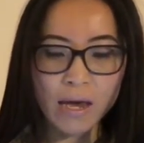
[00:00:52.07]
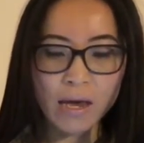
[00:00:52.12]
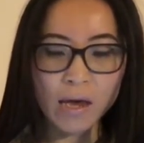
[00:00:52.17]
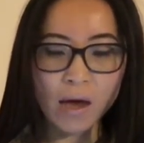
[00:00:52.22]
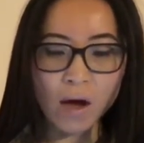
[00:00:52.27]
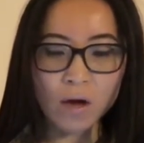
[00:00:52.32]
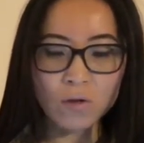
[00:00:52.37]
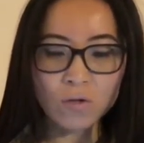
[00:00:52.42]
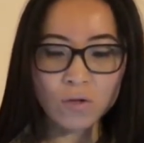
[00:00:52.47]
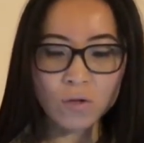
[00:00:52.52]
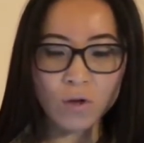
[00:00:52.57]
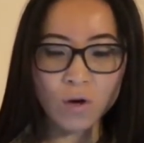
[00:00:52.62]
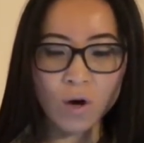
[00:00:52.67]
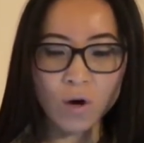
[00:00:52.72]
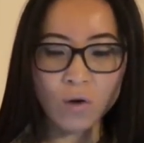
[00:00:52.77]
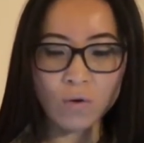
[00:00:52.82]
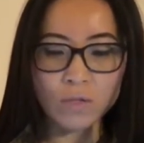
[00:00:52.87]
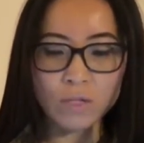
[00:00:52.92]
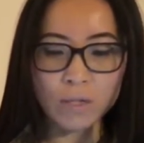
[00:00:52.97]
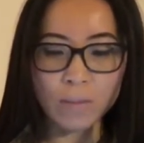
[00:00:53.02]
He also
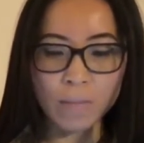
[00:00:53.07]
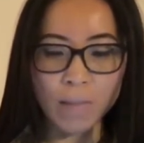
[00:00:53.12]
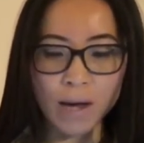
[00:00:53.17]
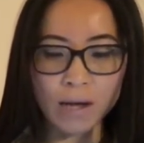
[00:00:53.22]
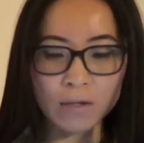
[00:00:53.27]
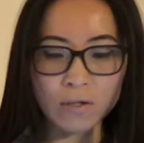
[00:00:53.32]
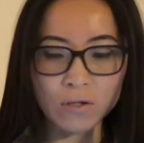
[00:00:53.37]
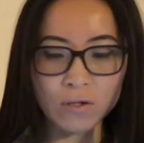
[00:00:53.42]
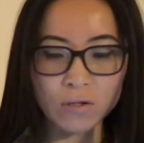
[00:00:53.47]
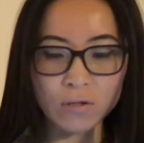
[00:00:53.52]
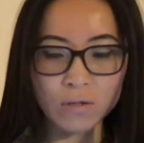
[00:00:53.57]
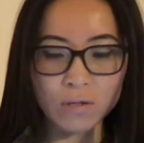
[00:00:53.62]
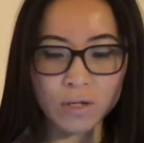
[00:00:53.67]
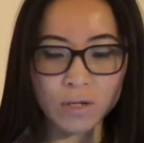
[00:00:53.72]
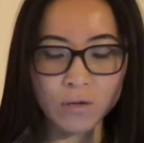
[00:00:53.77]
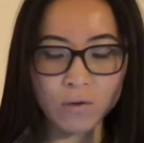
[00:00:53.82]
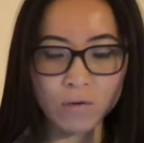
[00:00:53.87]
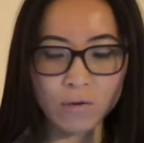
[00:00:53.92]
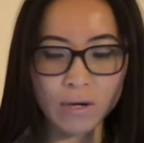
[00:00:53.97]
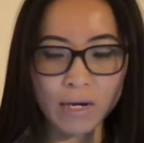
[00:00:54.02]
holds a master's
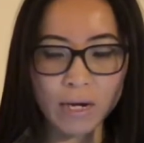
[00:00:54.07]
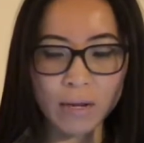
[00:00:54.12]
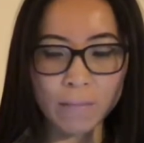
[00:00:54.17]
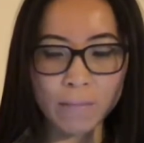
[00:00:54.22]
degree